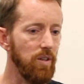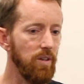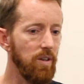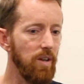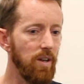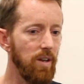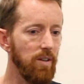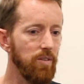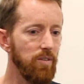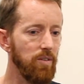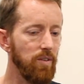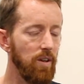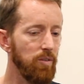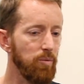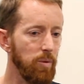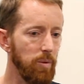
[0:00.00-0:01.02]
And as
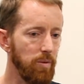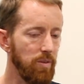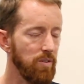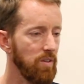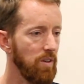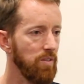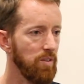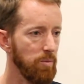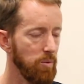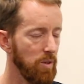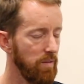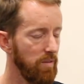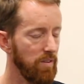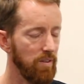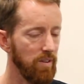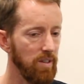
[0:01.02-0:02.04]
we were discussing
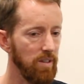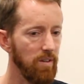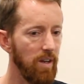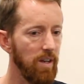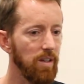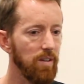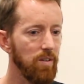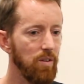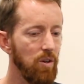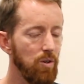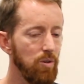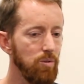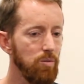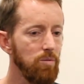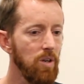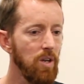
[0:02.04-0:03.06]
previously, like the
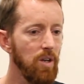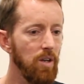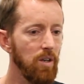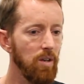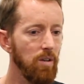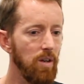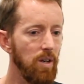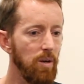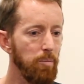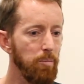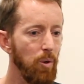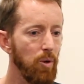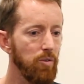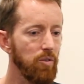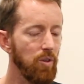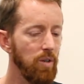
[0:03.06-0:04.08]
whole
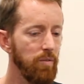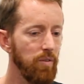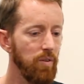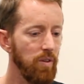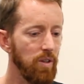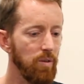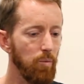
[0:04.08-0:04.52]
post-COVID thing,